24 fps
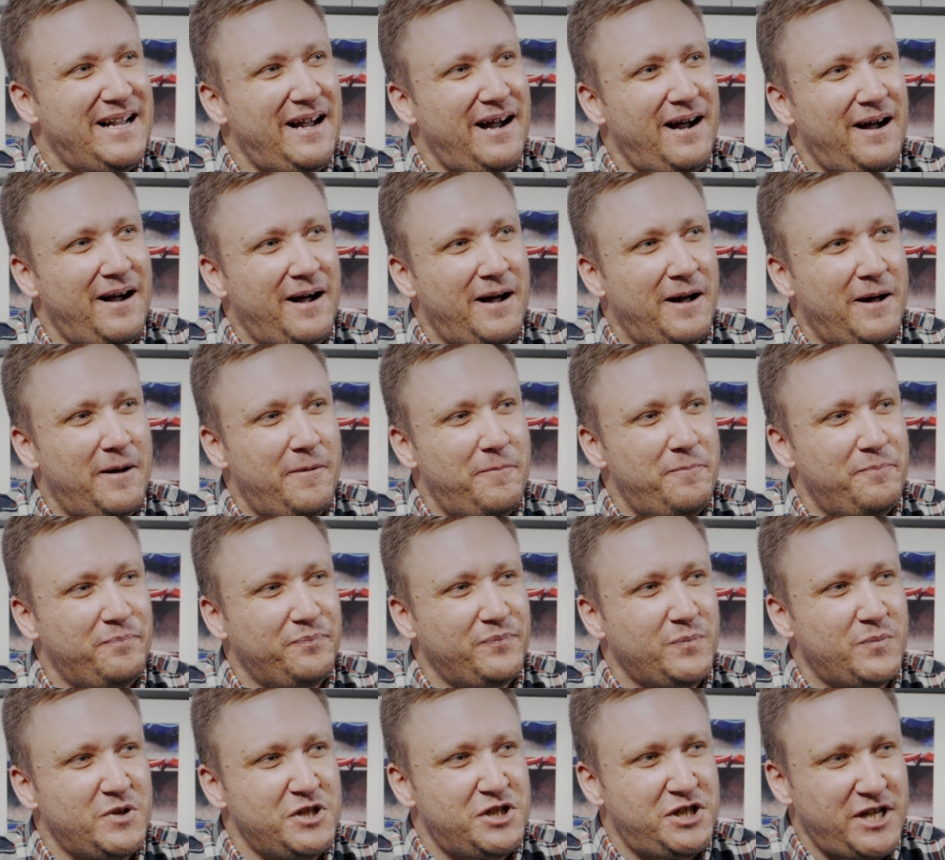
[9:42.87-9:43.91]

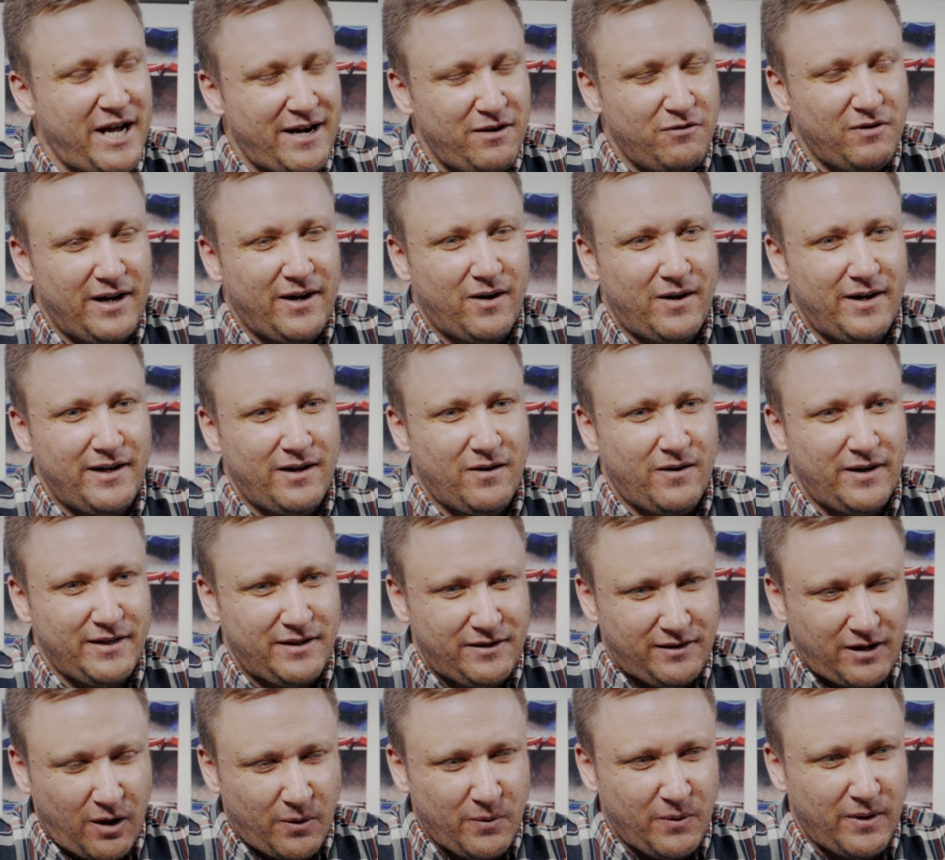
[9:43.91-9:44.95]
But generally, I
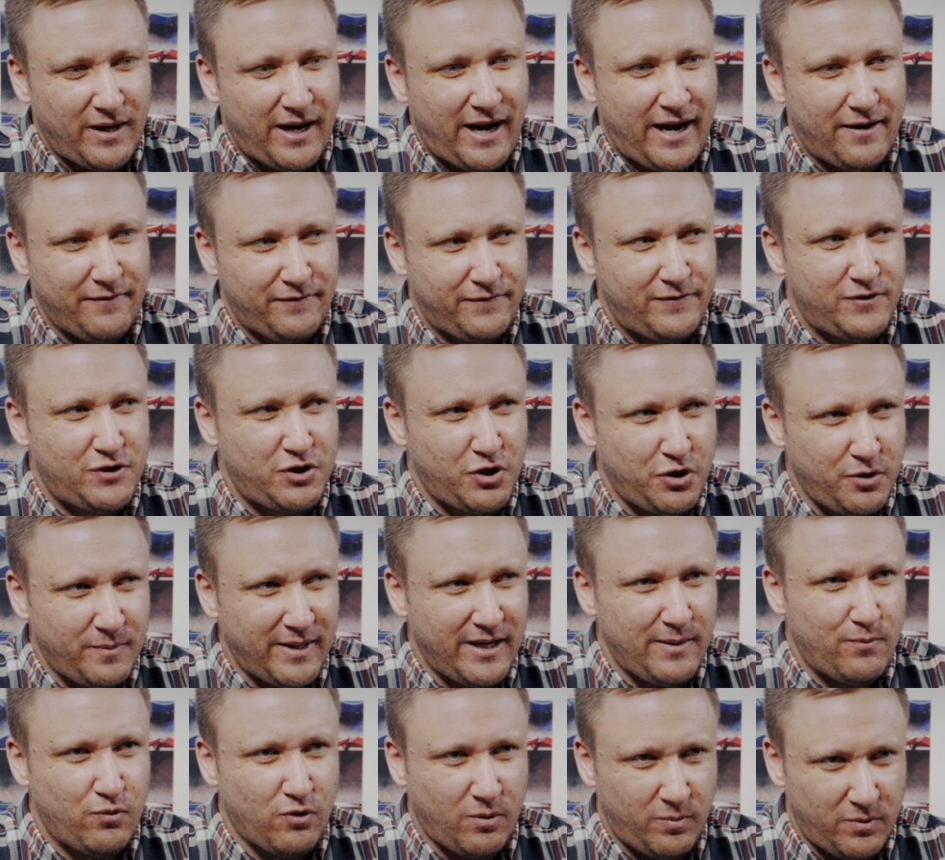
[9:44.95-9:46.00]
don't have too
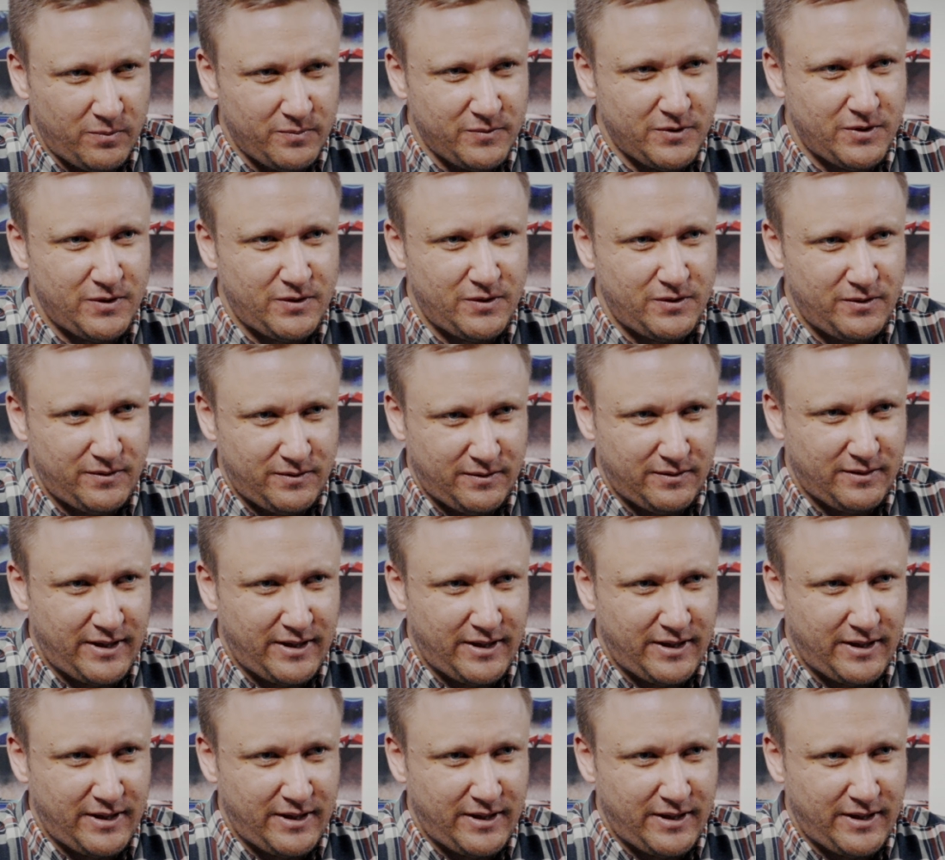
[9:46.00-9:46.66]
many problems